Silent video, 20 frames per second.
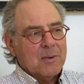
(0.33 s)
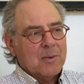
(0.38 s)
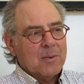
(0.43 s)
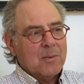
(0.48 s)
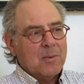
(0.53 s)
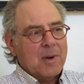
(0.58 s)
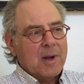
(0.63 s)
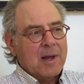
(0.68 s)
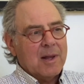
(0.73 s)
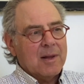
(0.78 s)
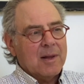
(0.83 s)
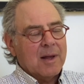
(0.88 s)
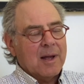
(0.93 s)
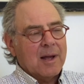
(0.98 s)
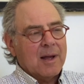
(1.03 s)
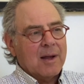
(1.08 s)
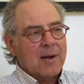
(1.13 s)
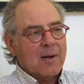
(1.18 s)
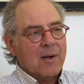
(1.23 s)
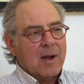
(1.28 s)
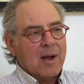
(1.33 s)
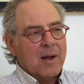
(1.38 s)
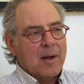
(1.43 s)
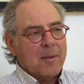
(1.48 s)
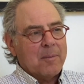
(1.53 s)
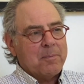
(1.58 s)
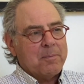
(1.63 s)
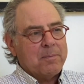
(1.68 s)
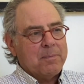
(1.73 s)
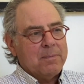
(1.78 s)
Well, uh,
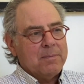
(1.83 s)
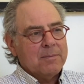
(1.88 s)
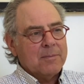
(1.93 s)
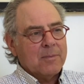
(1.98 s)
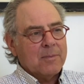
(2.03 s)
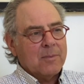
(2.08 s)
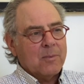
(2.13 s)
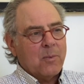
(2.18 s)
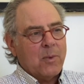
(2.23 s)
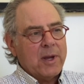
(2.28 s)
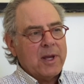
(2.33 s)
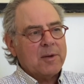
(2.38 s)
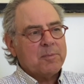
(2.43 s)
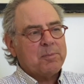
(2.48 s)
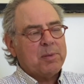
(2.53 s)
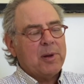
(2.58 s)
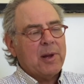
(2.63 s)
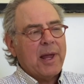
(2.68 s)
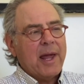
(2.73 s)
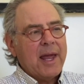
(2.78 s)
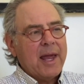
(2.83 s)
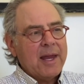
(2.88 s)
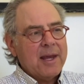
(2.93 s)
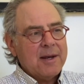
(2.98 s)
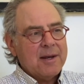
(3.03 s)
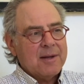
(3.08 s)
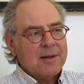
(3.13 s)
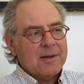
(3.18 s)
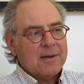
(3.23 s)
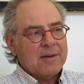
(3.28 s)
we had
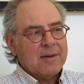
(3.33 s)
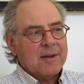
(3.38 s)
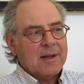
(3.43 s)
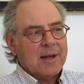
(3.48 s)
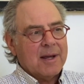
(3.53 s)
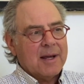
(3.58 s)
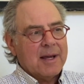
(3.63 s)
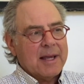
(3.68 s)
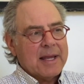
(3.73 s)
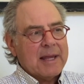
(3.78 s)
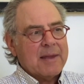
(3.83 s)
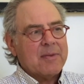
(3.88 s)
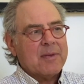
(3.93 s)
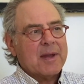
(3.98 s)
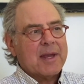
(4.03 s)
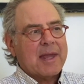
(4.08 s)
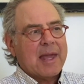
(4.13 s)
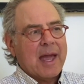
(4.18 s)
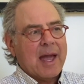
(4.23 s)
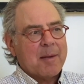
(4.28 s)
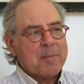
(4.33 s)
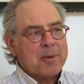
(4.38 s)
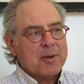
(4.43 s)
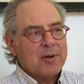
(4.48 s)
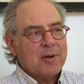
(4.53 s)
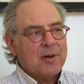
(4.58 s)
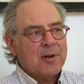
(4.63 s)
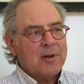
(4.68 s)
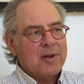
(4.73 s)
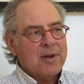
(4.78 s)
played uh, in the
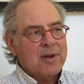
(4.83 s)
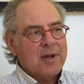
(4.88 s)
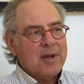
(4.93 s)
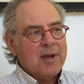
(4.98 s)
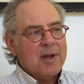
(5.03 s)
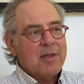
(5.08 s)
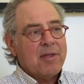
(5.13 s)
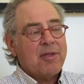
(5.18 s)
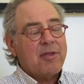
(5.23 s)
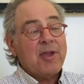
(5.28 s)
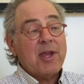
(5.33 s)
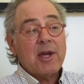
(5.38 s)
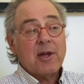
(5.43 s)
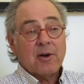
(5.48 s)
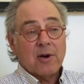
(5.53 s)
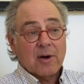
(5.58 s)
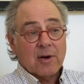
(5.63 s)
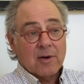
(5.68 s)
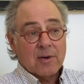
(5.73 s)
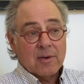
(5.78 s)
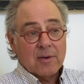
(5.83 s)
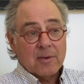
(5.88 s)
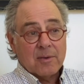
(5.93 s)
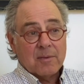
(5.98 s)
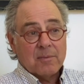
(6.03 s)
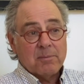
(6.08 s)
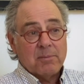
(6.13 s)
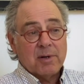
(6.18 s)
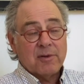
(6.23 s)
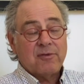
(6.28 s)
Capitol Theater
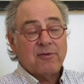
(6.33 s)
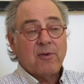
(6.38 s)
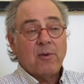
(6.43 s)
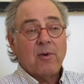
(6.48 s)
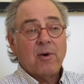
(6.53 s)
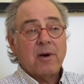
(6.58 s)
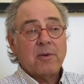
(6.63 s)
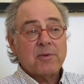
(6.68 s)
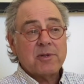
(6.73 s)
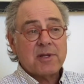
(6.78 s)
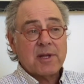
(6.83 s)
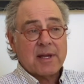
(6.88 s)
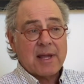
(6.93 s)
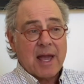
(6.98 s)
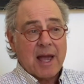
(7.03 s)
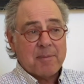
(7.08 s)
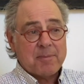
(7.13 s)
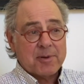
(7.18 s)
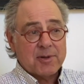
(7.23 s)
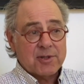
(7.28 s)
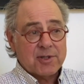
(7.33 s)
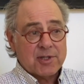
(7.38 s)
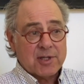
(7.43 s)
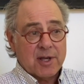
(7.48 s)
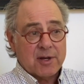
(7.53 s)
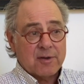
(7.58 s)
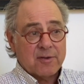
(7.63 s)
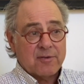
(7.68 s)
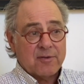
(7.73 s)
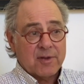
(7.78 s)
before it was the Capitol
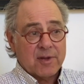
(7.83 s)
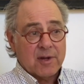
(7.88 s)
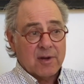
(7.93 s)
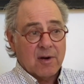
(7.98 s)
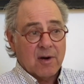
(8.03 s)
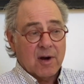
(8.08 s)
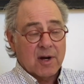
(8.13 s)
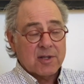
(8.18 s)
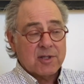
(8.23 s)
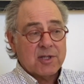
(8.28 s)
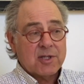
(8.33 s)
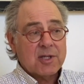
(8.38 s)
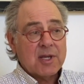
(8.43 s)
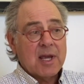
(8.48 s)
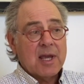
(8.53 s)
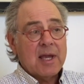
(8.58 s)
Center for the Arts.